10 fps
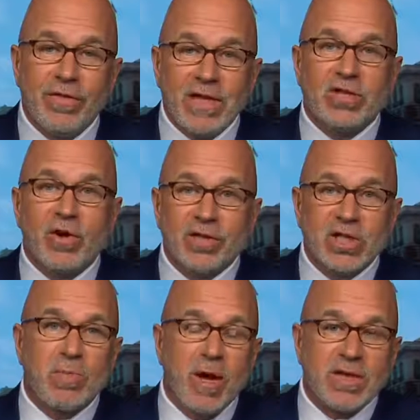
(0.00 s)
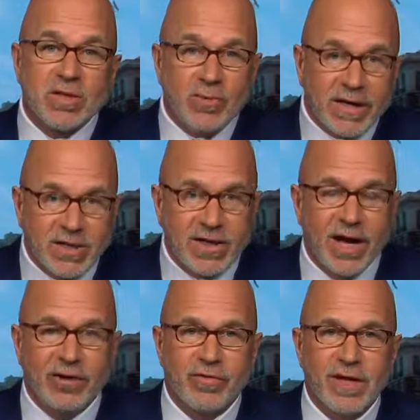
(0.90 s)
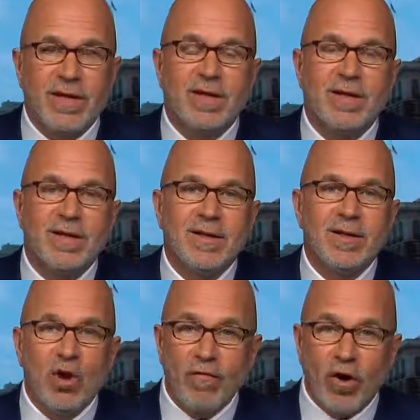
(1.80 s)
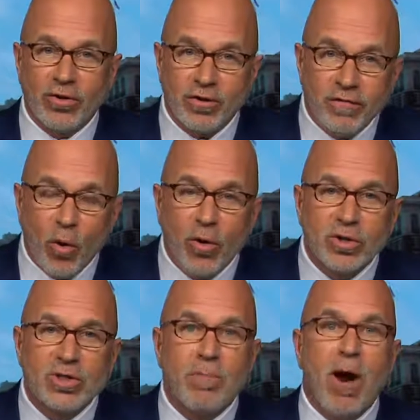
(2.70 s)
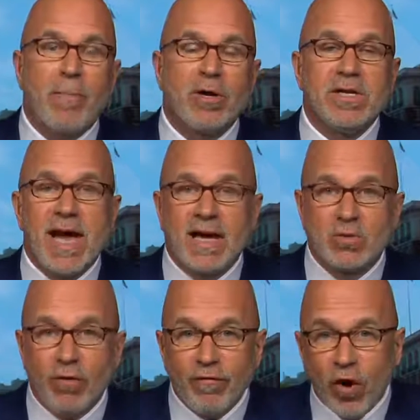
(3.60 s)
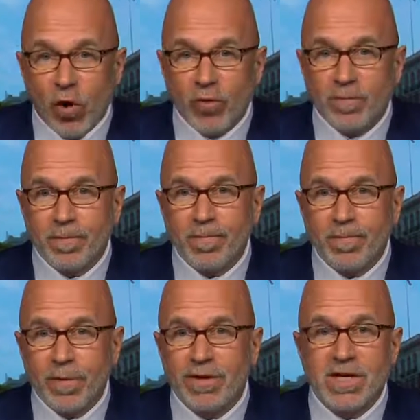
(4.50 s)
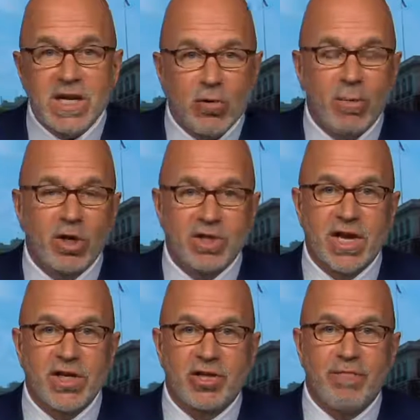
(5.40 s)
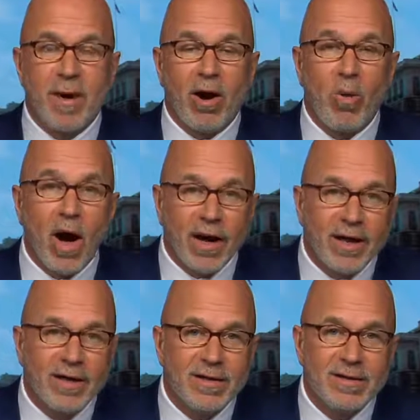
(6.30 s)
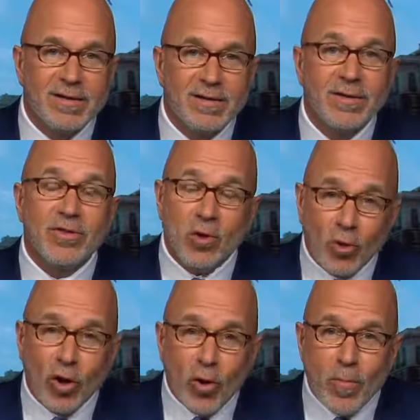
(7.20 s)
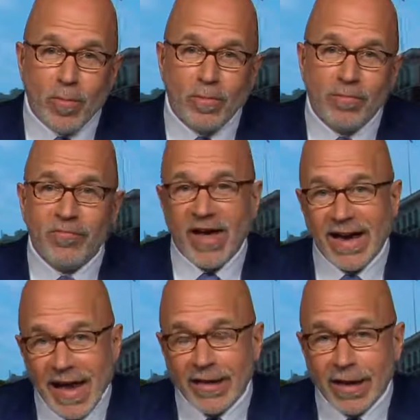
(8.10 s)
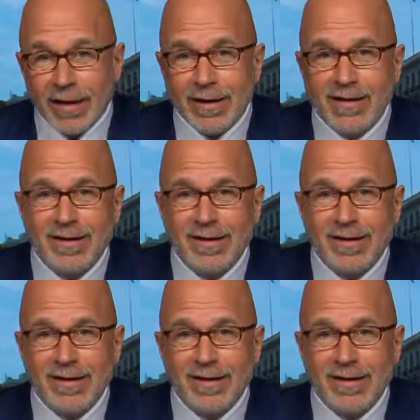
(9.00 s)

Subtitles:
they start to spread to the rest of the country. No-fault divorce, property tax revolt, the decriminalization of marijuana, the hula hoop, Van Halen.